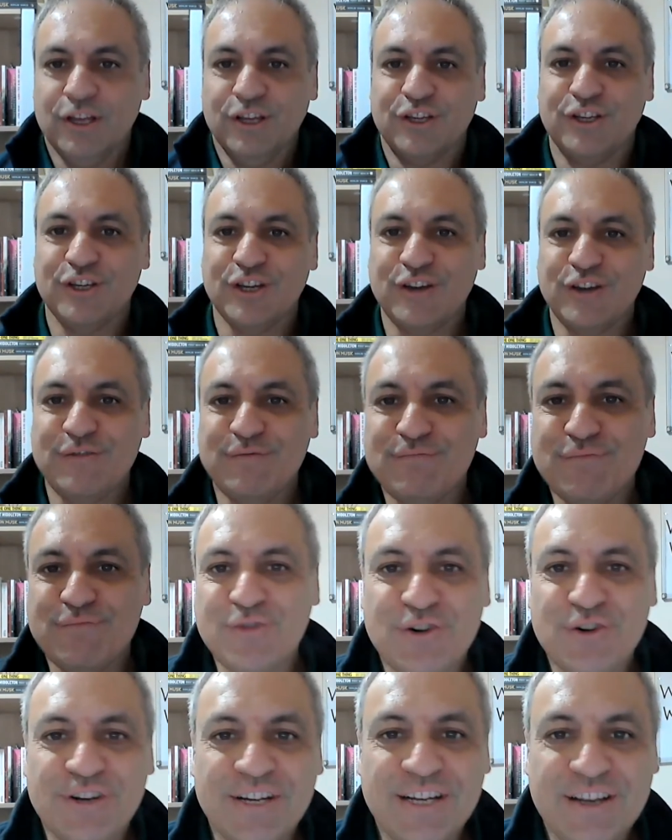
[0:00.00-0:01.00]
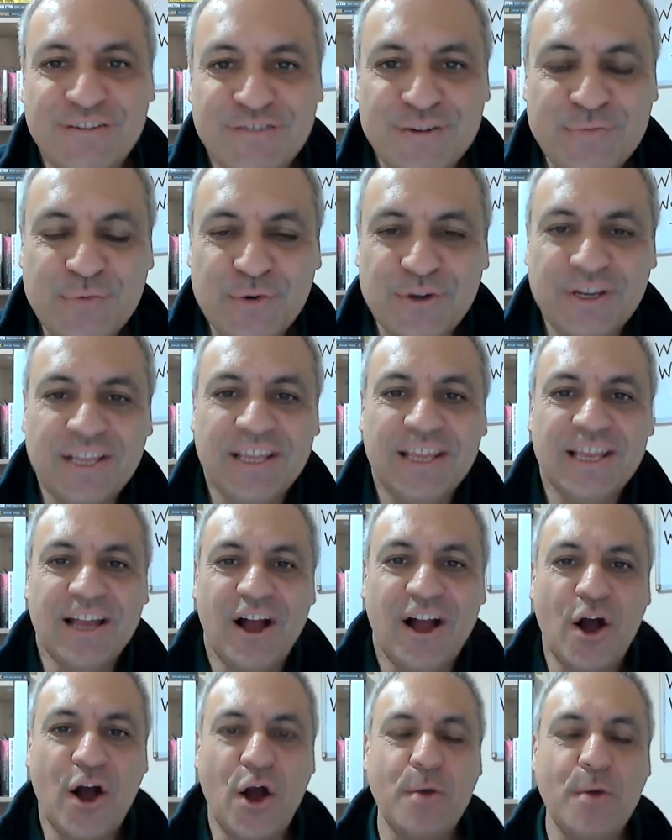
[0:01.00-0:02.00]
Good morning, everybody. I
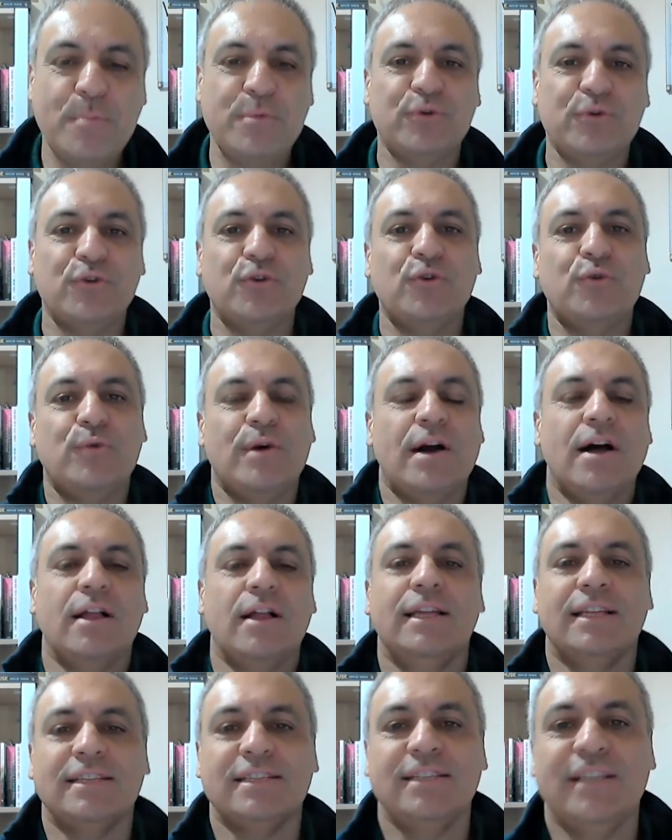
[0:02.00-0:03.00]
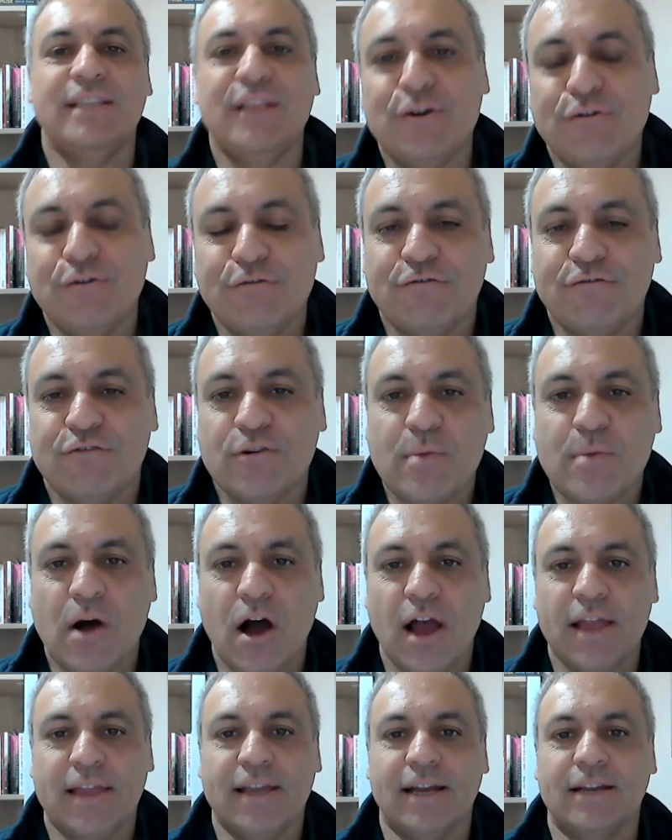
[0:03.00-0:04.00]
hope you're all well. It's Neil from
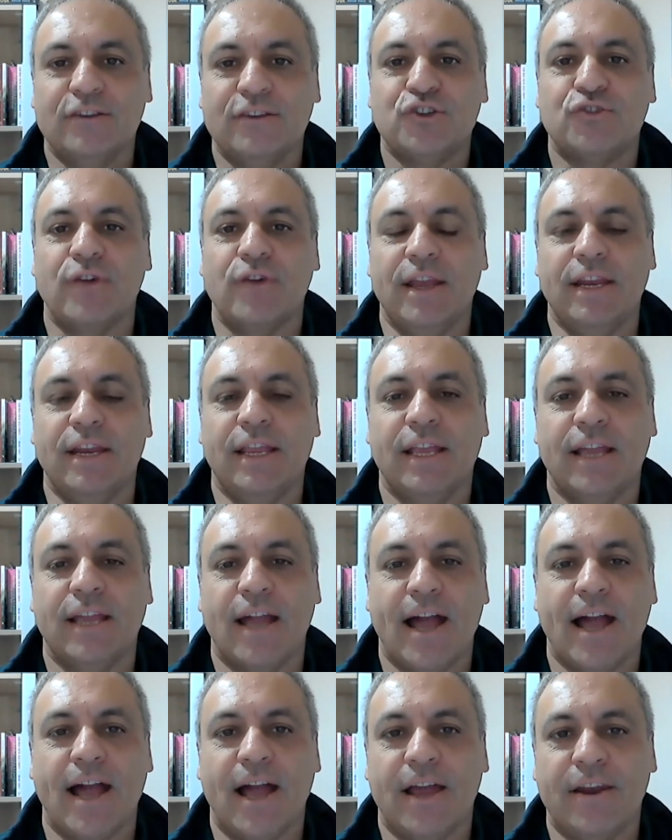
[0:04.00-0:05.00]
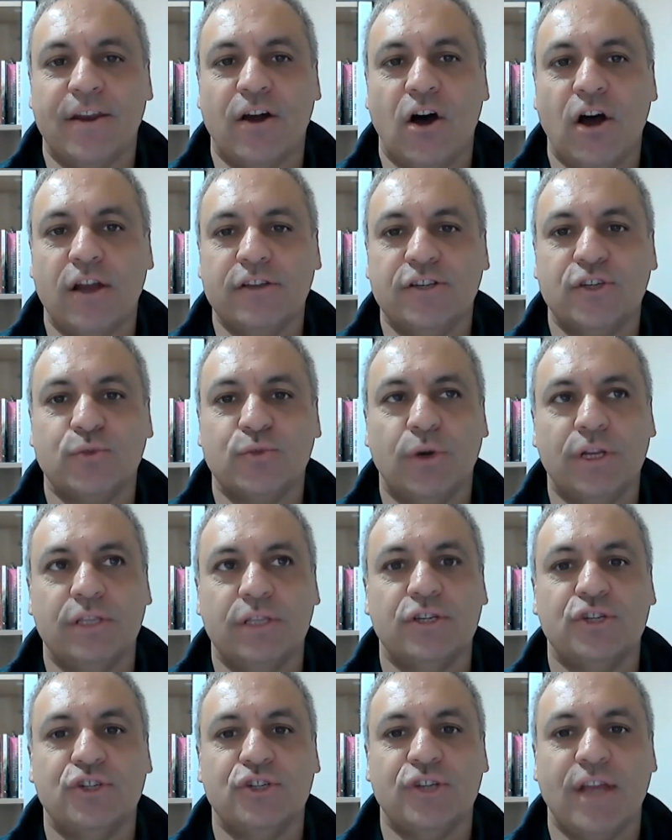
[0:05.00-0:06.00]
iCan Training, and I just wanted
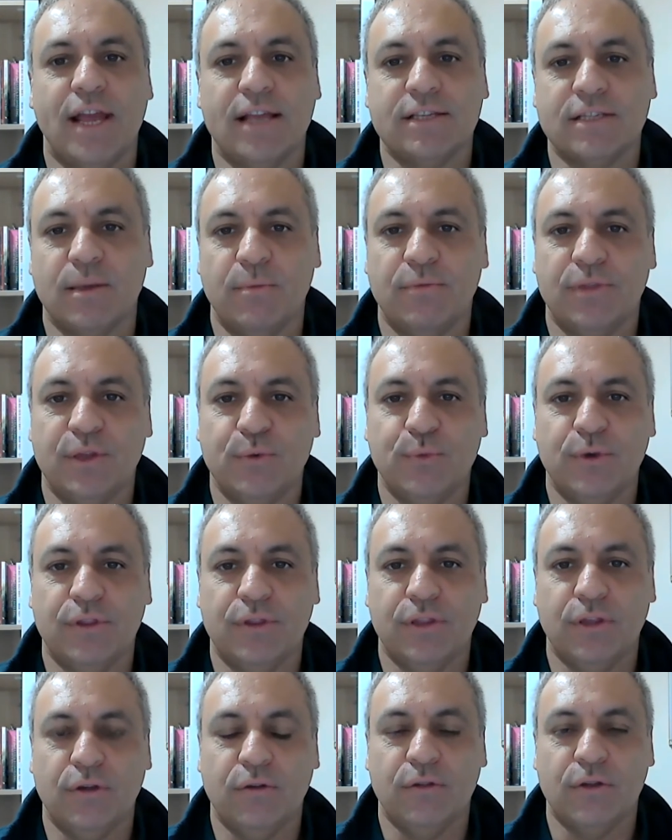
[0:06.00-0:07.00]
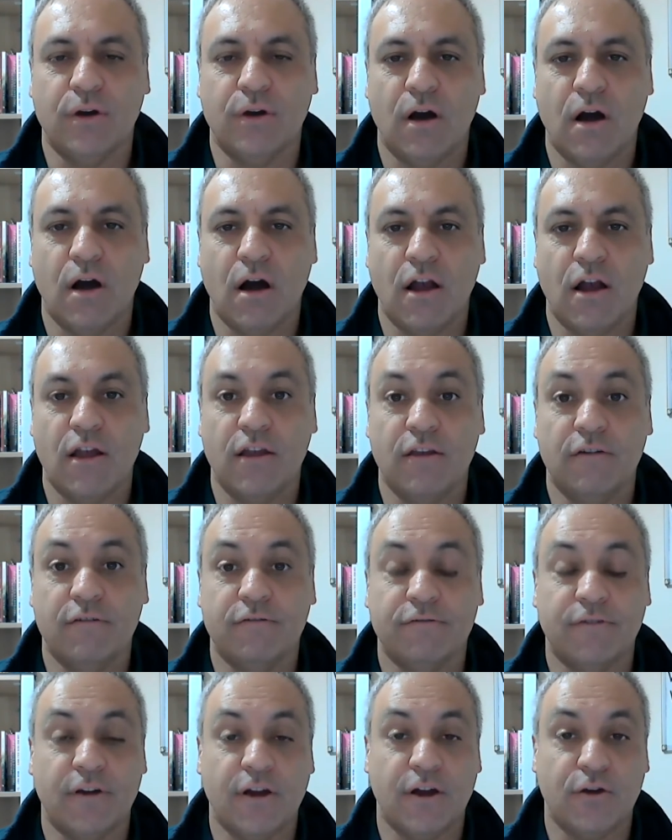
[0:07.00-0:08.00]
to share something with you that
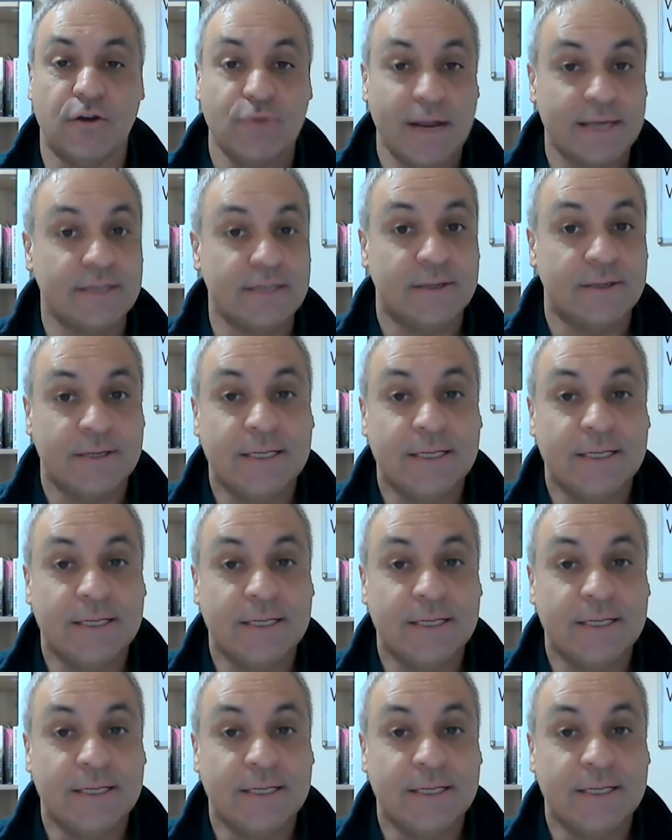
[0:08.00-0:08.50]
I've read